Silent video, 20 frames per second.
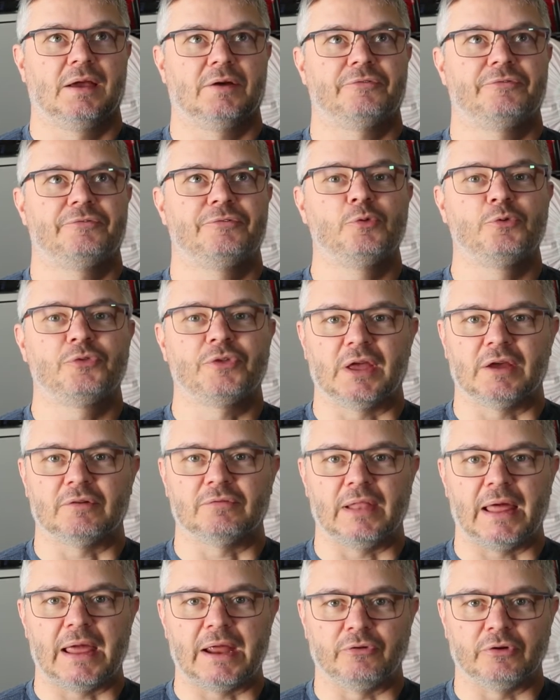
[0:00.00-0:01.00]
full set
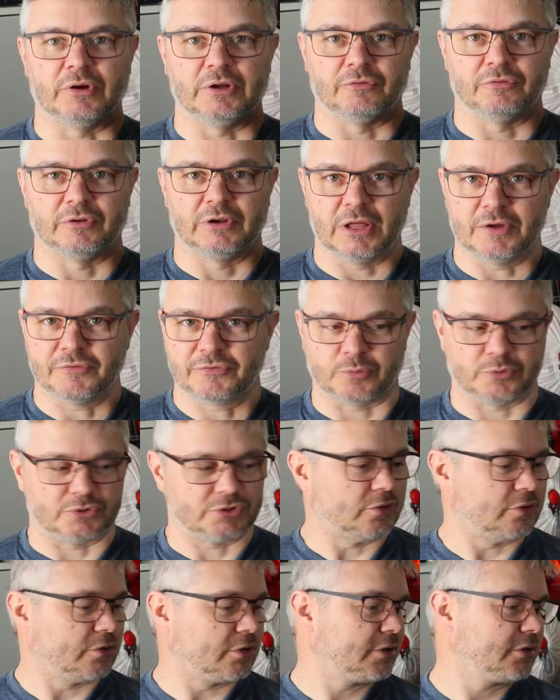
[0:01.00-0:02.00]
of layering of gloves,
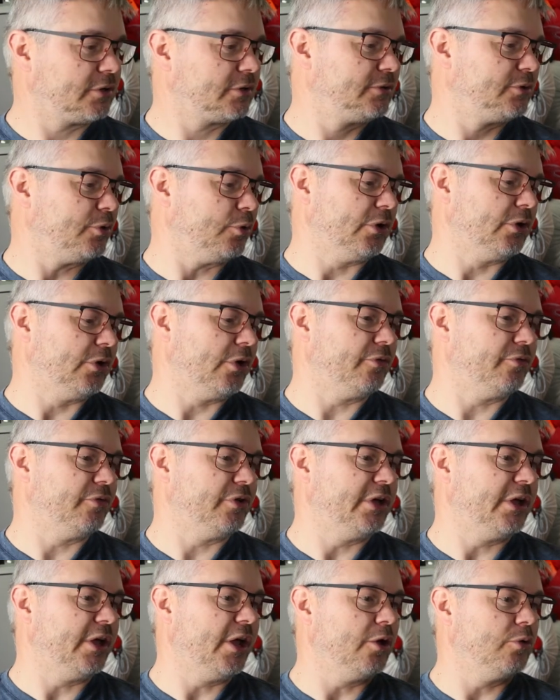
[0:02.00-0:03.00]
which I'll do in another
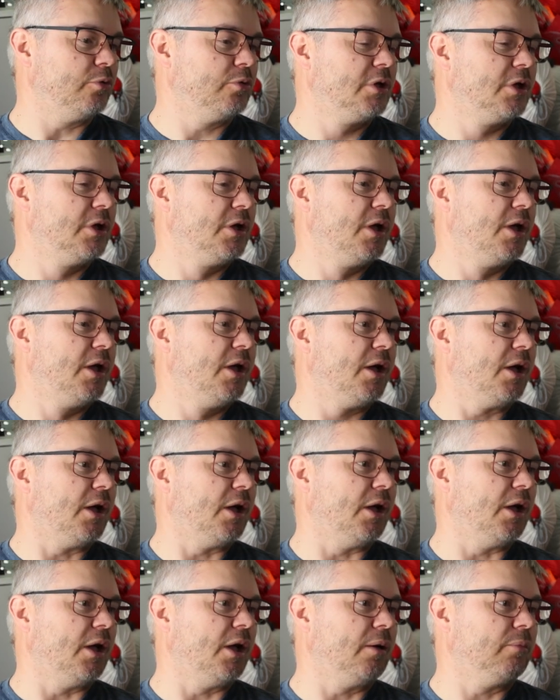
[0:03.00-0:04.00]
video,
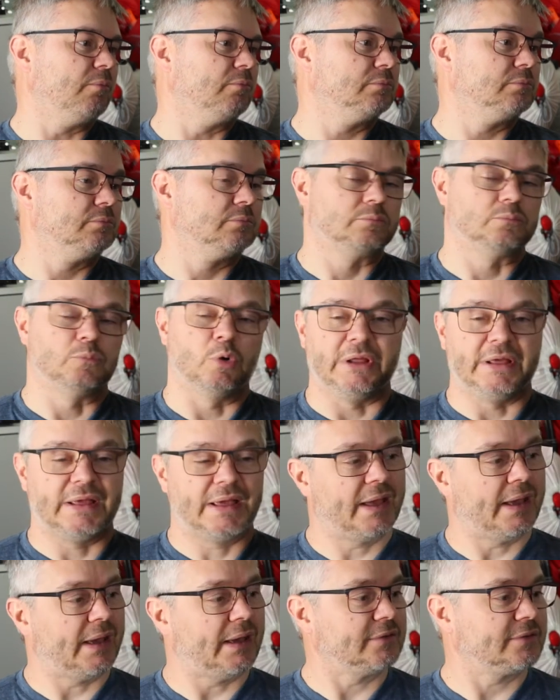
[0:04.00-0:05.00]
um, woolly
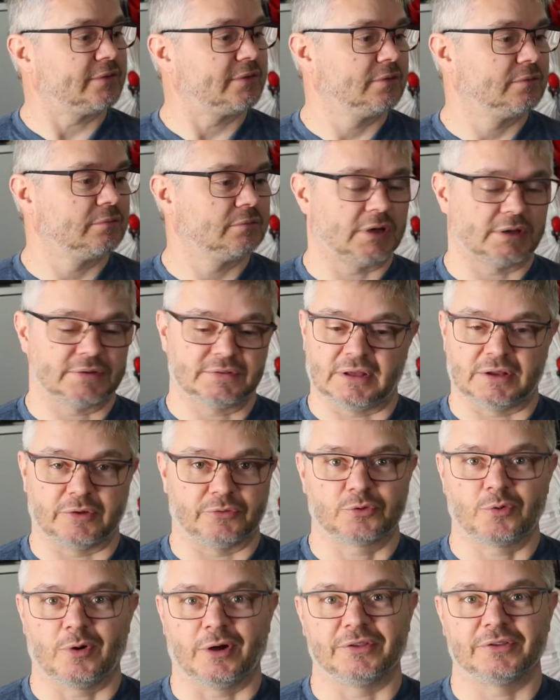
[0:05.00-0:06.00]
hat. As I said, it
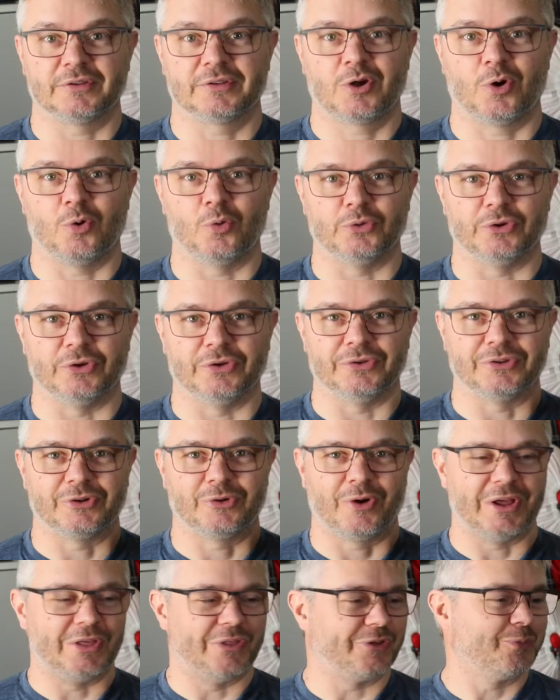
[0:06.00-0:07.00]
was quite cold and
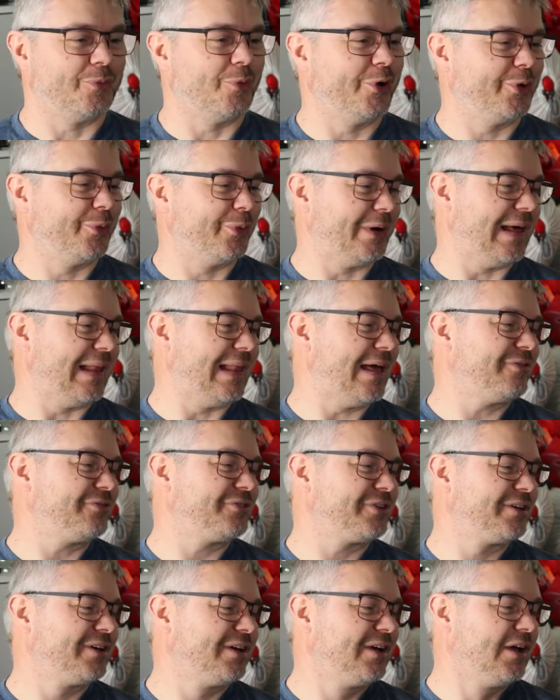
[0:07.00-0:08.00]
grey this morning when I
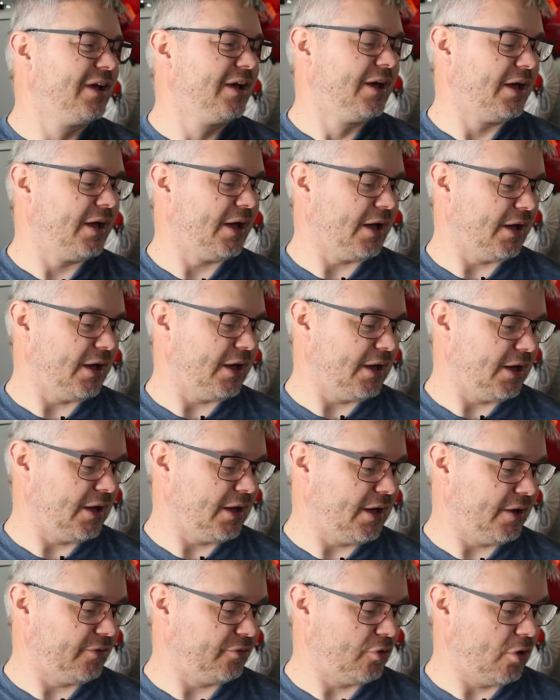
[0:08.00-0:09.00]
left.
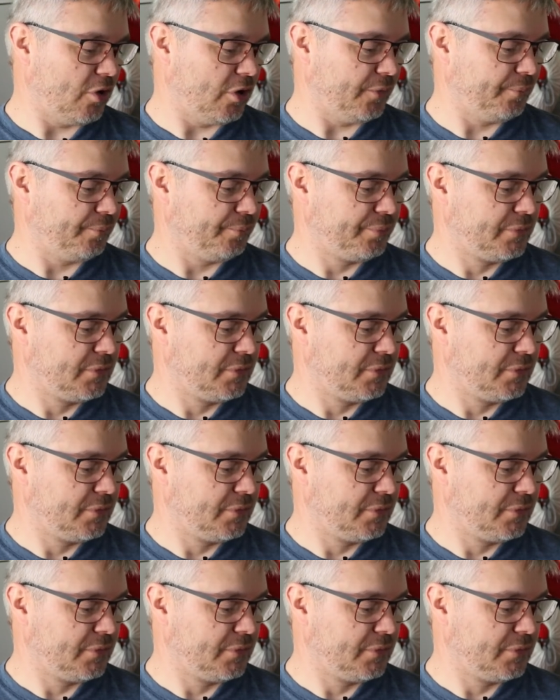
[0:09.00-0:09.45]
Uh, I've got